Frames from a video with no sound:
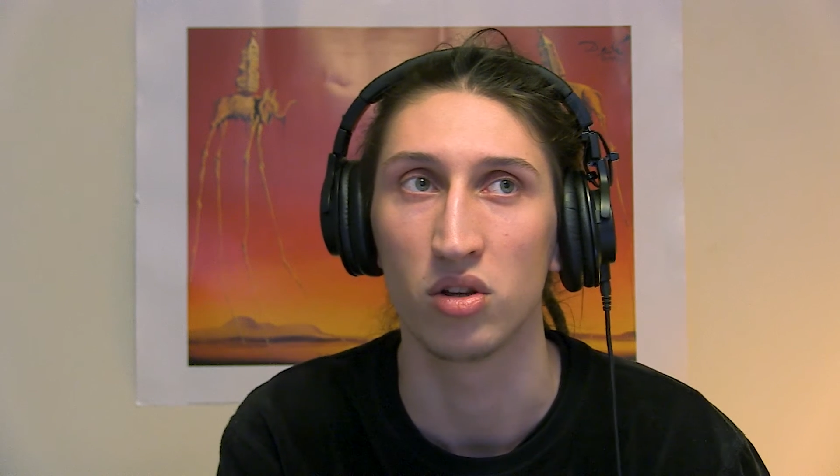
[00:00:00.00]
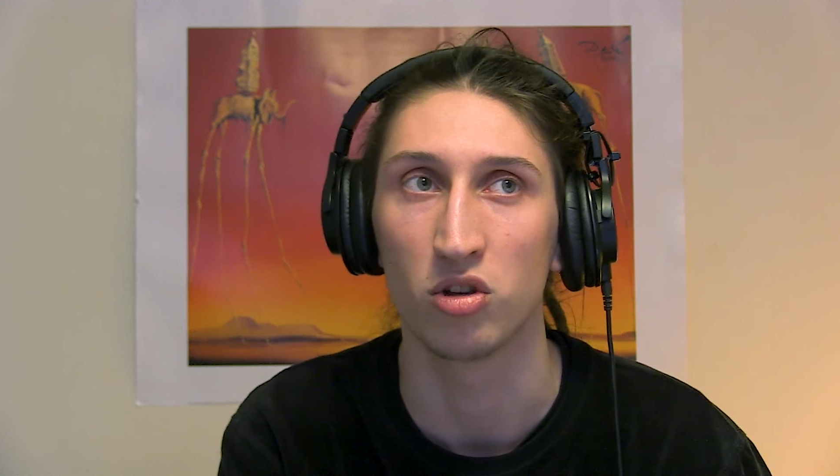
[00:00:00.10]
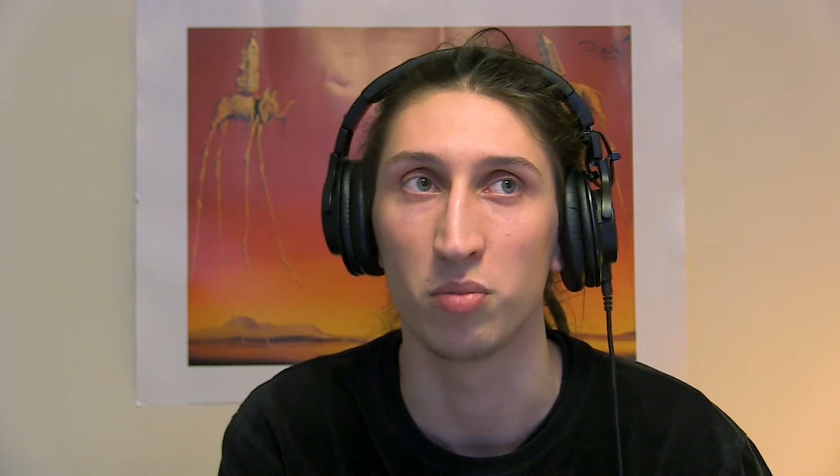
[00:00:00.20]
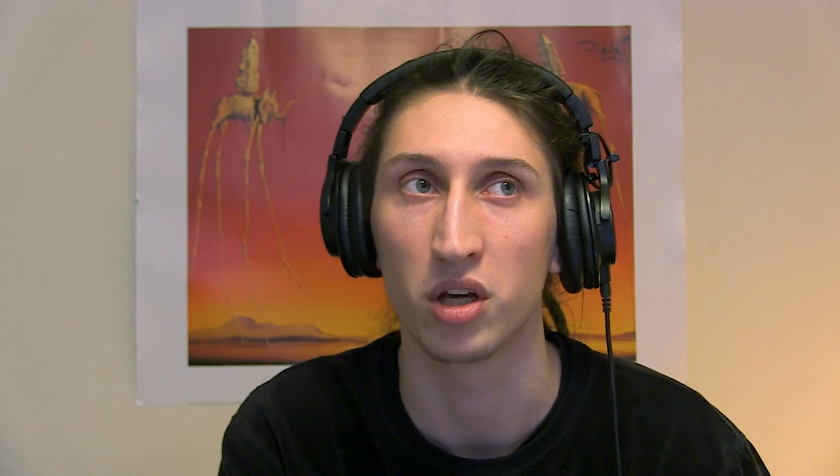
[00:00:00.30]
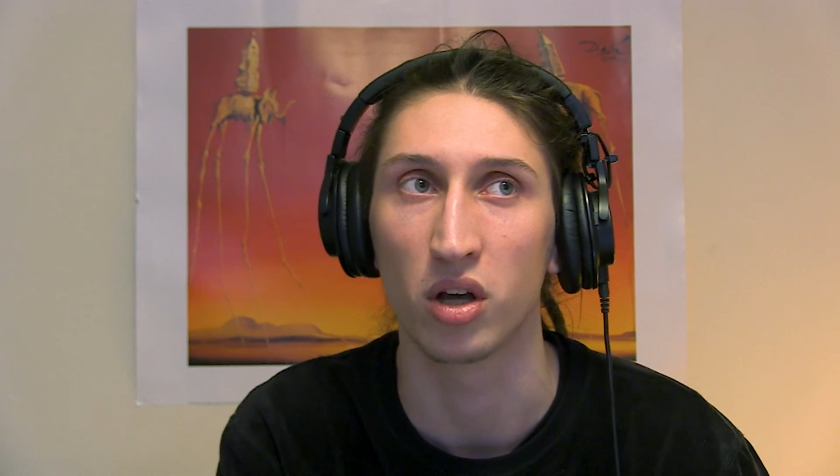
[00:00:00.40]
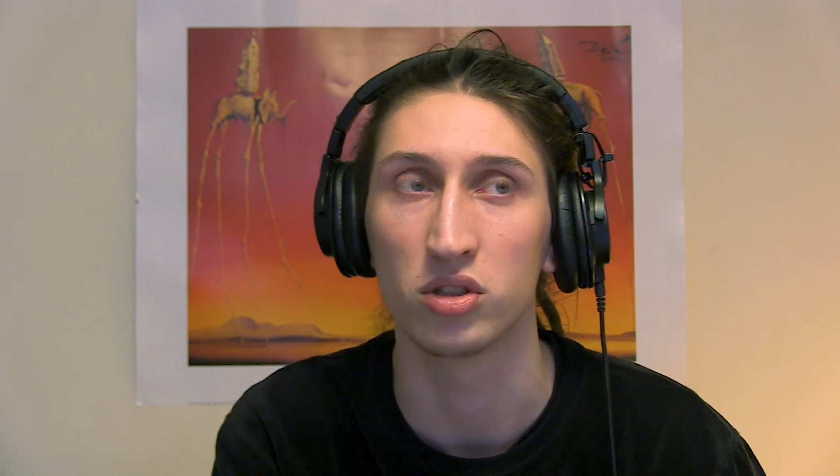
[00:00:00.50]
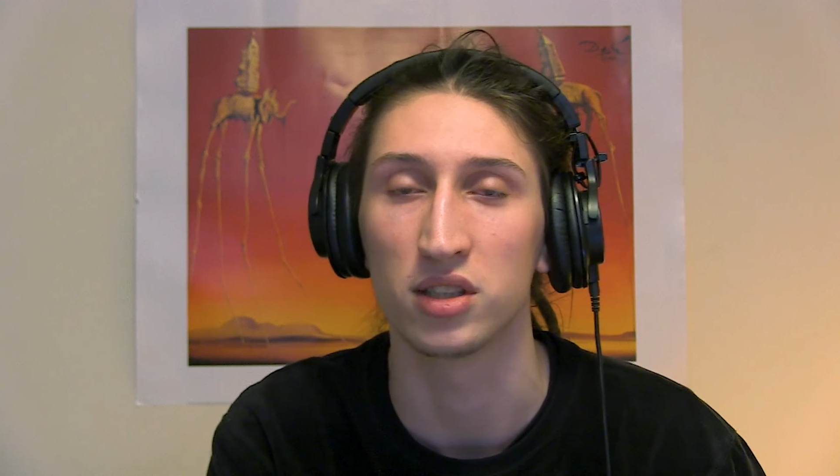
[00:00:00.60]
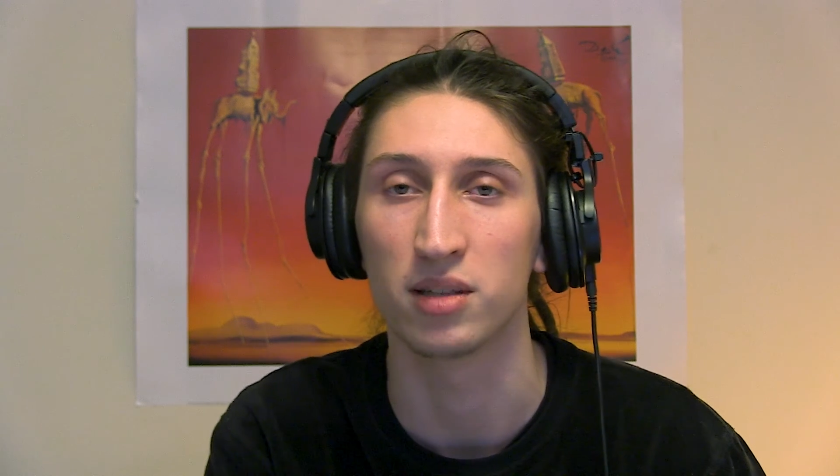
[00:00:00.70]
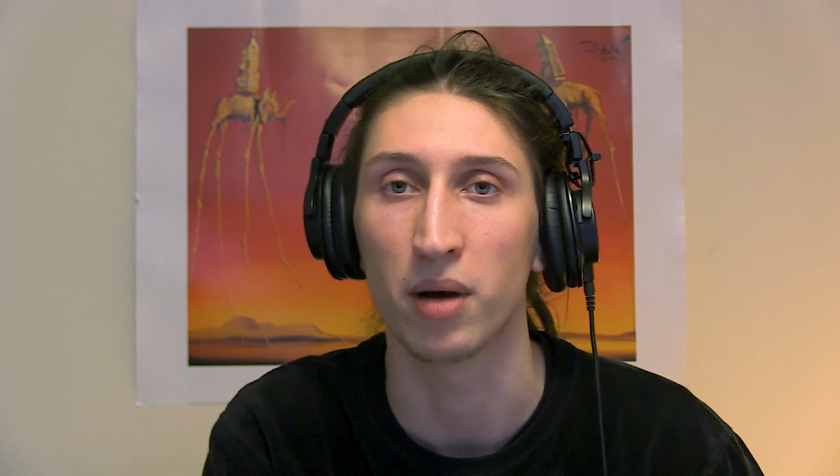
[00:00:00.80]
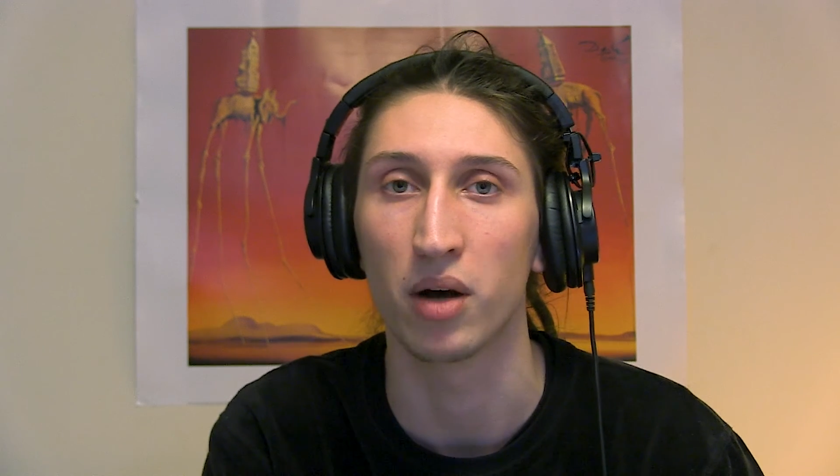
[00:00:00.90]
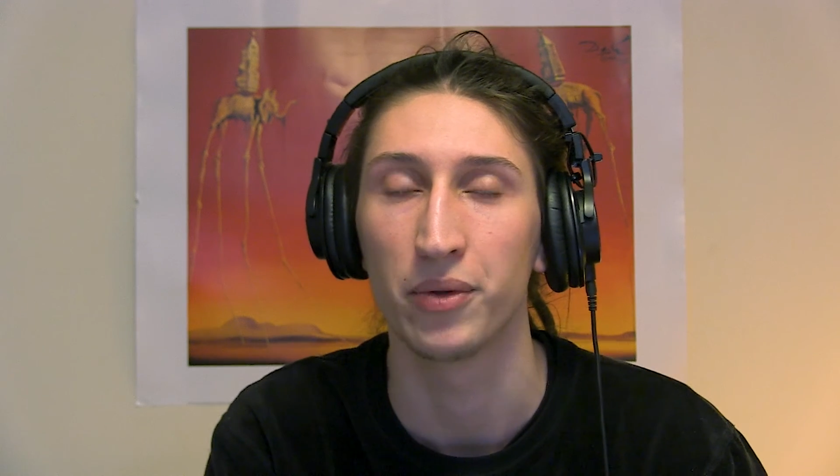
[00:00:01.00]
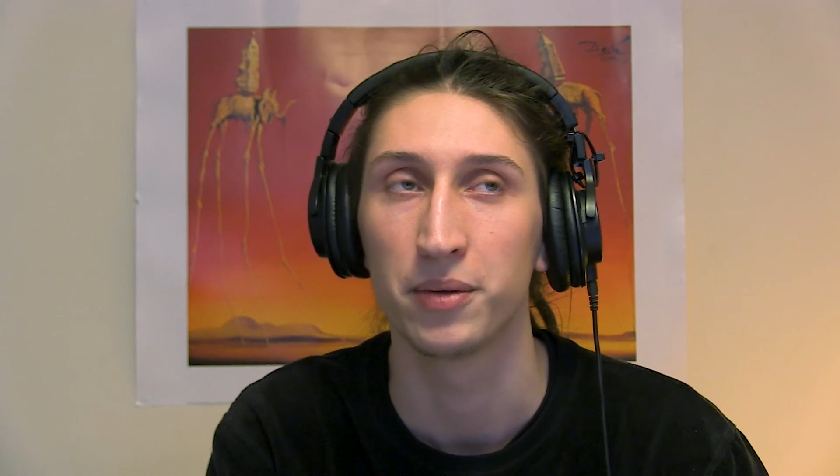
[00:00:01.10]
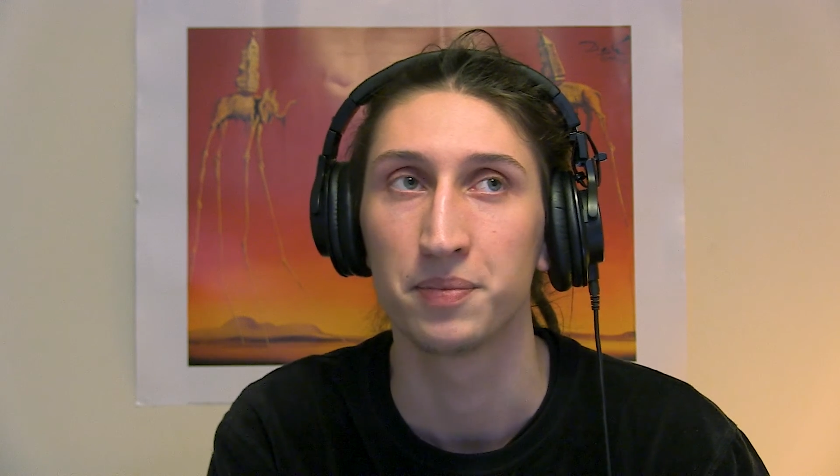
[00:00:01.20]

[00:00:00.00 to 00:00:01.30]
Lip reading: be conscious about.